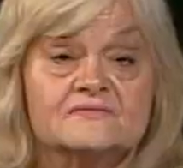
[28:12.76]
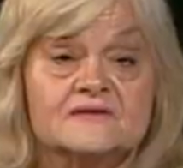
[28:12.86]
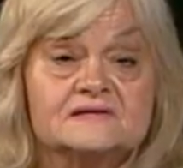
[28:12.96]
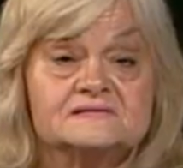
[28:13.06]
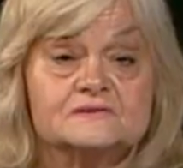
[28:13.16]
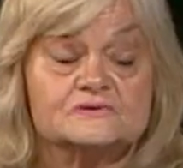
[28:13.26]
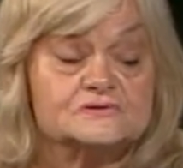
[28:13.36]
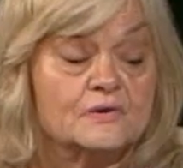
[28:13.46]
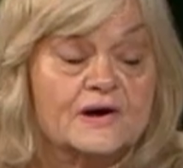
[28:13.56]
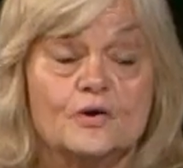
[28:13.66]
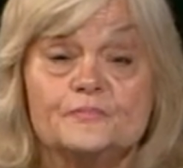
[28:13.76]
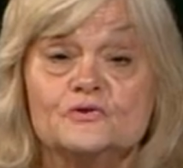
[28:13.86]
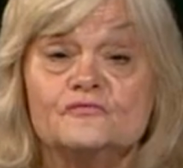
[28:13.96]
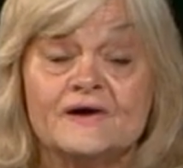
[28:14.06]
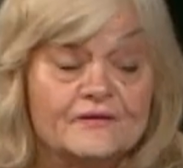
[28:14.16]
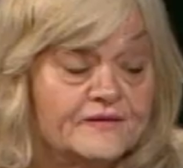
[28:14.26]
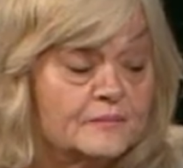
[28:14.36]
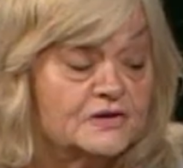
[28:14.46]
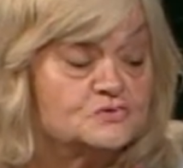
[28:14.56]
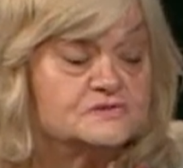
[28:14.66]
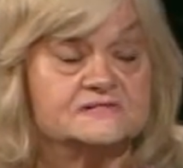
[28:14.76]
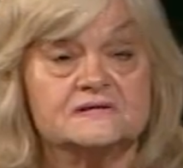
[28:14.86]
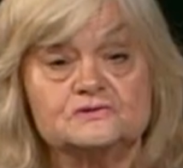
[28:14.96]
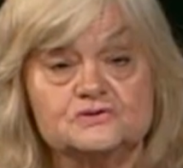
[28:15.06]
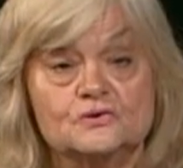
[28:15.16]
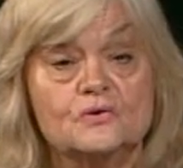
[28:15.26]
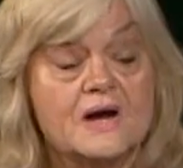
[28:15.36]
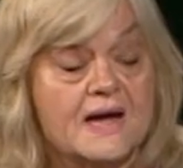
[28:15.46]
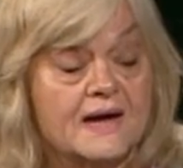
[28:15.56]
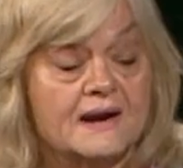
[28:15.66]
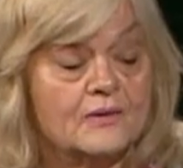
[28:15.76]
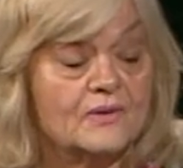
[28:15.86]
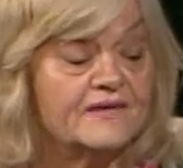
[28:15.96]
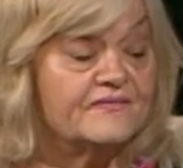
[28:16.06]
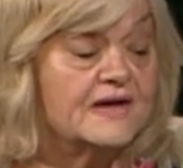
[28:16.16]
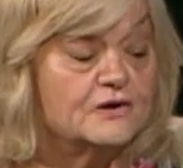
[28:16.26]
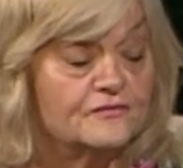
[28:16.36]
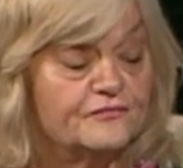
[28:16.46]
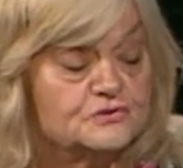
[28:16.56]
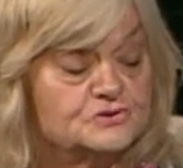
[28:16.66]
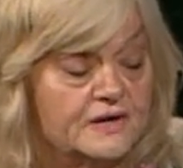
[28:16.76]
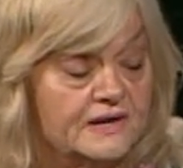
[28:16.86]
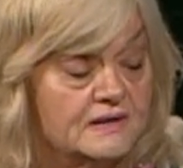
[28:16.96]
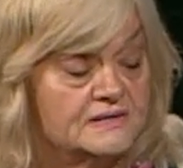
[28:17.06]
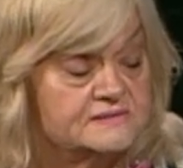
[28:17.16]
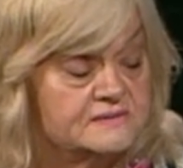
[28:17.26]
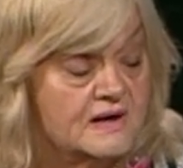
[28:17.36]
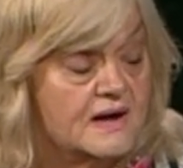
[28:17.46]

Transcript: things here. So I hope you found them interesting too. And I want to thank you for joining us.